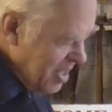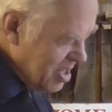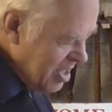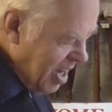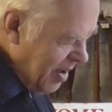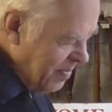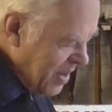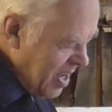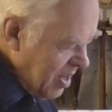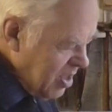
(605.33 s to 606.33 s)
These,
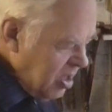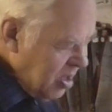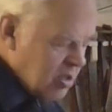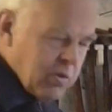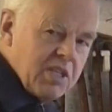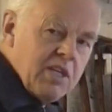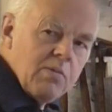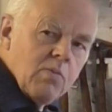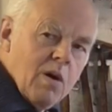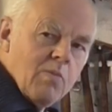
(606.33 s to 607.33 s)
you'd switch
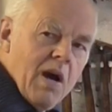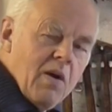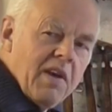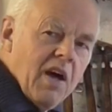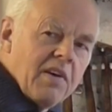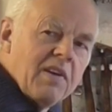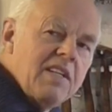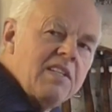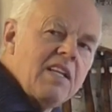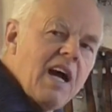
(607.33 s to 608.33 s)
it one way or the other
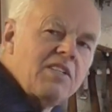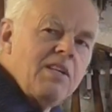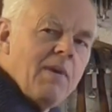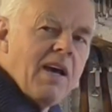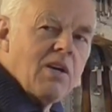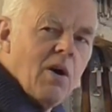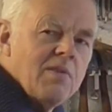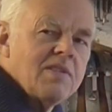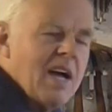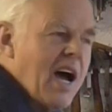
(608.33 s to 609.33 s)
and it didn't actually make
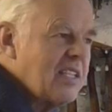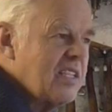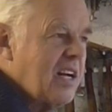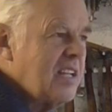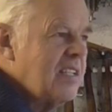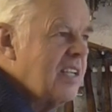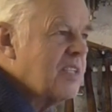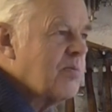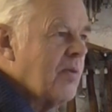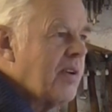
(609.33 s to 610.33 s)
contact, and
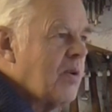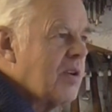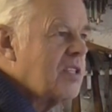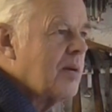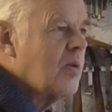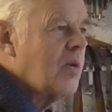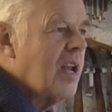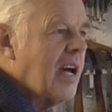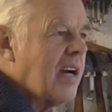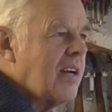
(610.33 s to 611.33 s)
it's what we call a double
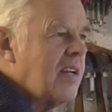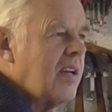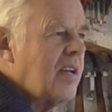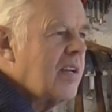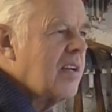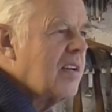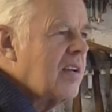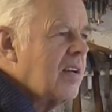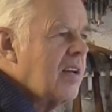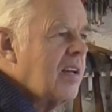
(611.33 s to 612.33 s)
click.
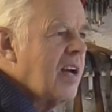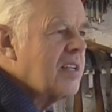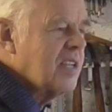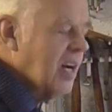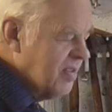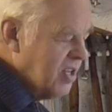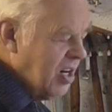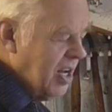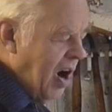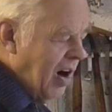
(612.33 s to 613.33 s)
Yeah, see, I
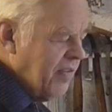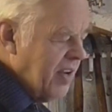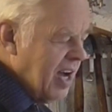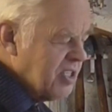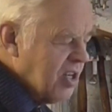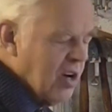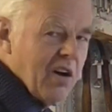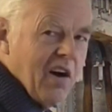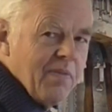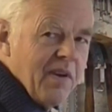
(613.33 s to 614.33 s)
turn it off and it hasn't
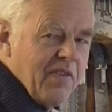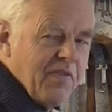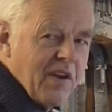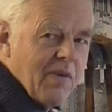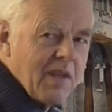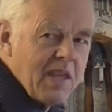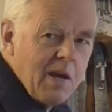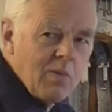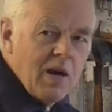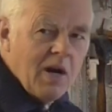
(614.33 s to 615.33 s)
gone off. If you fiddle with
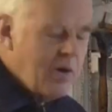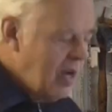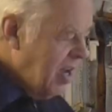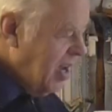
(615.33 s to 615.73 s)
it, it will.